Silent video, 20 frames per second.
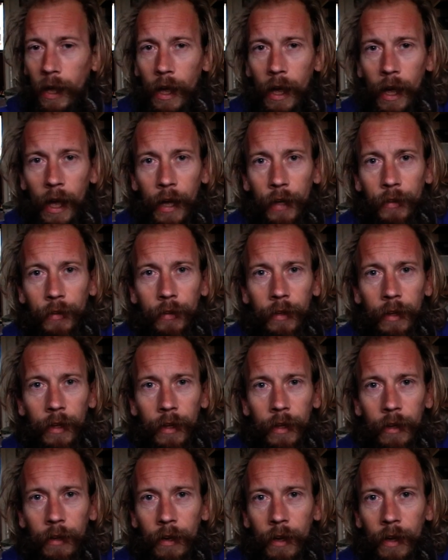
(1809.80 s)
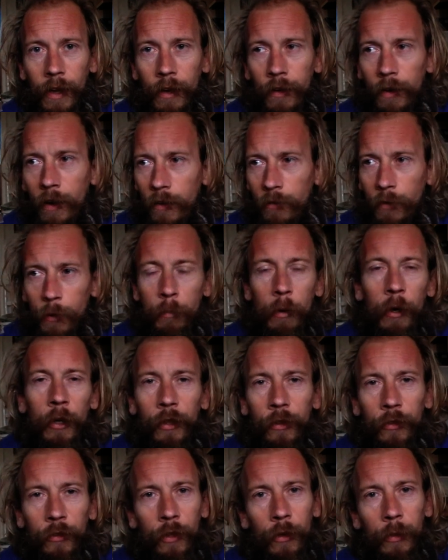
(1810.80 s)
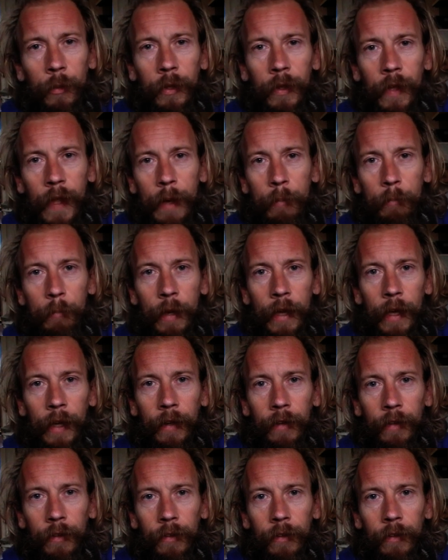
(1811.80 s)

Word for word: And everybody's doing their bit.